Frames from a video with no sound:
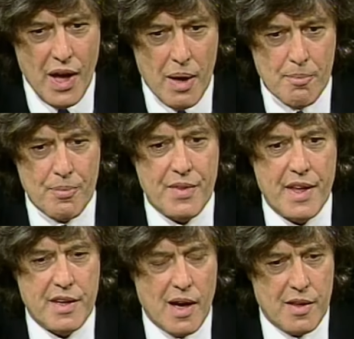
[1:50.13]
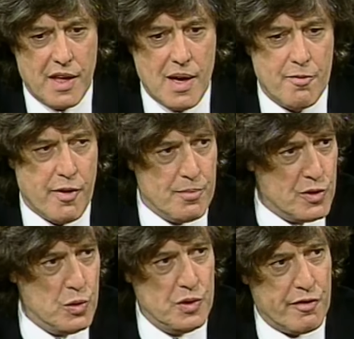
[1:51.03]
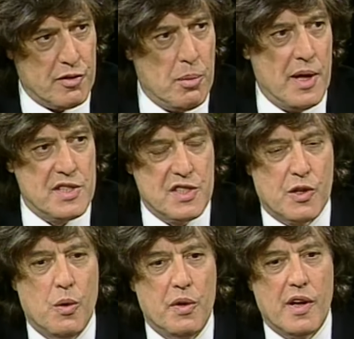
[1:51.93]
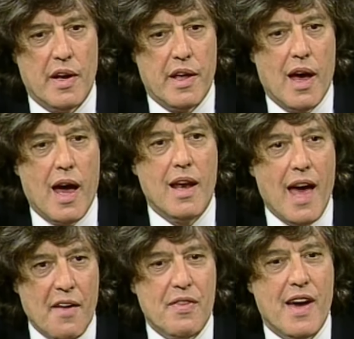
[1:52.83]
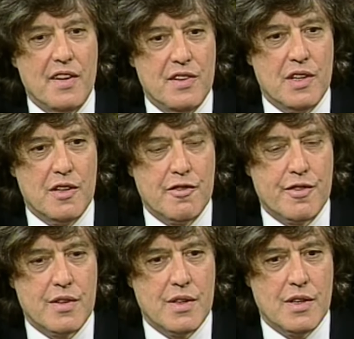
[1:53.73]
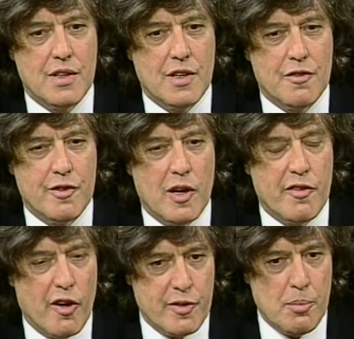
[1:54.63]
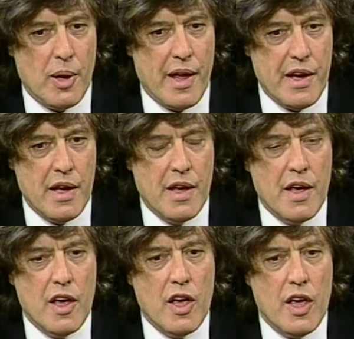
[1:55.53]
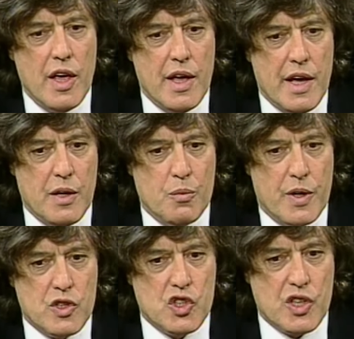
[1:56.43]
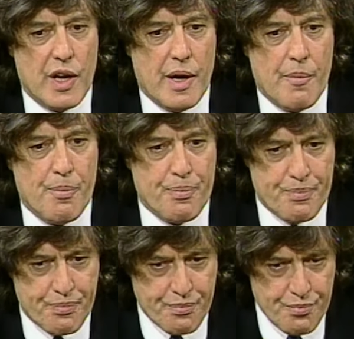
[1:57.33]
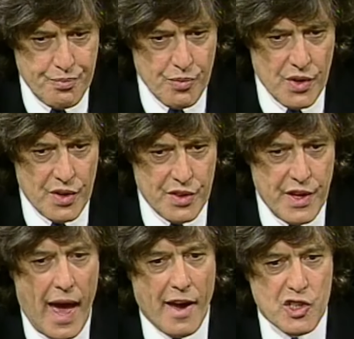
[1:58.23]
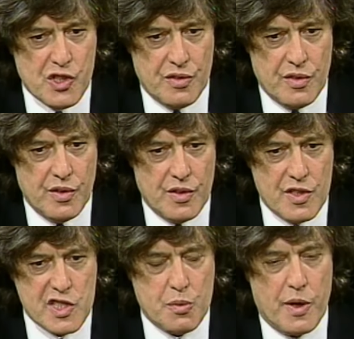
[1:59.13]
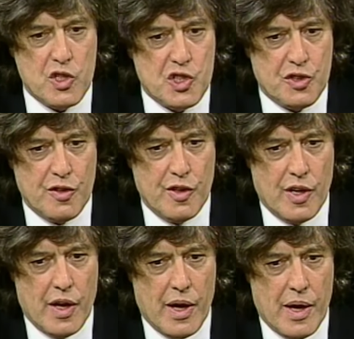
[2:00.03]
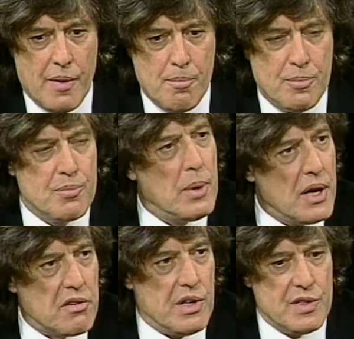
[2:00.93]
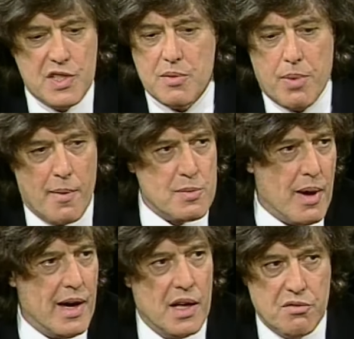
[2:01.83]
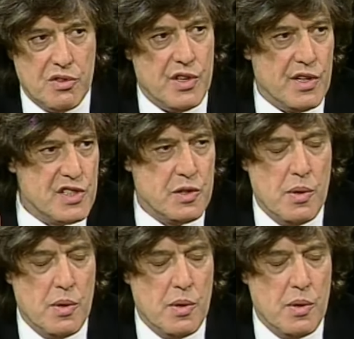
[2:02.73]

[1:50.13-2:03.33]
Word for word: um, they, they come from two different places accordingly. I like the idea of, of, of a play in which uh, the action switched uh, periods, perhaps by 100 years,